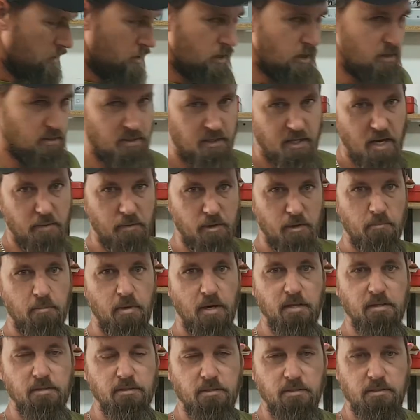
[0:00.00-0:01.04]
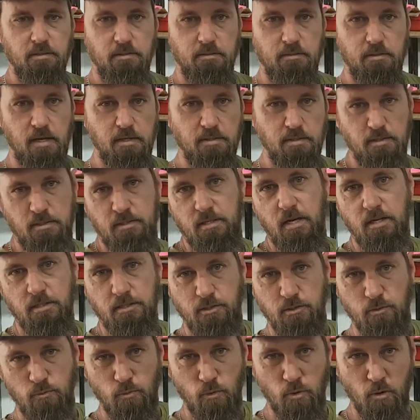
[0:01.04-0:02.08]
In the coming months, as it starts
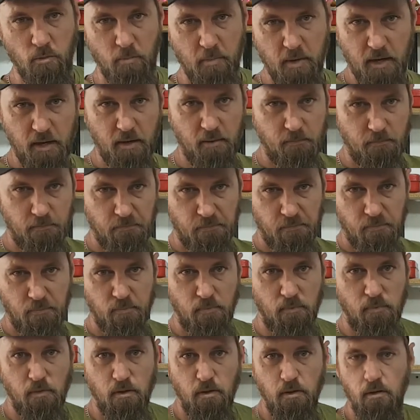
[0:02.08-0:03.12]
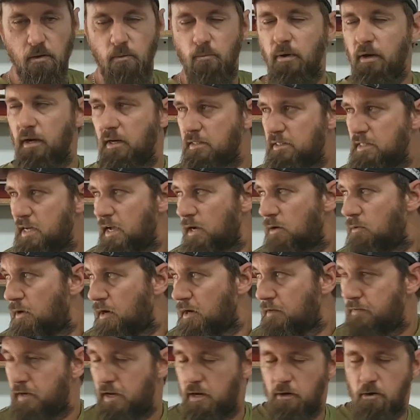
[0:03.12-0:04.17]
to warm up, we're going to take one
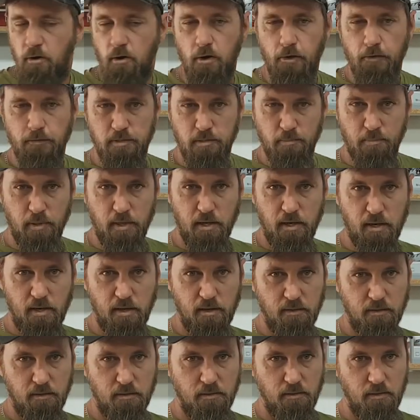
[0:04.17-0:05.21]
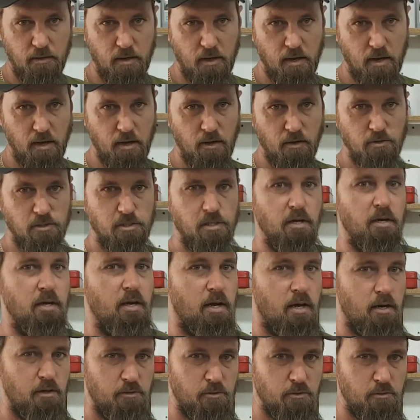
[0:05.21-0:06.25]
of our hives apart and I'll show you
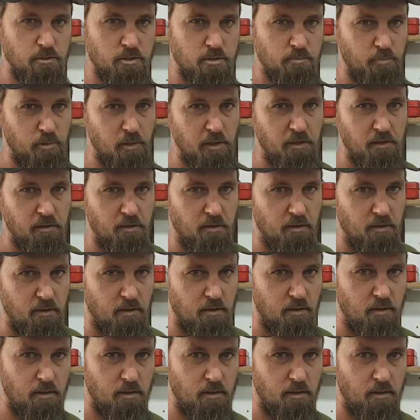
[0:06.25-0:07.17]
how to do a split.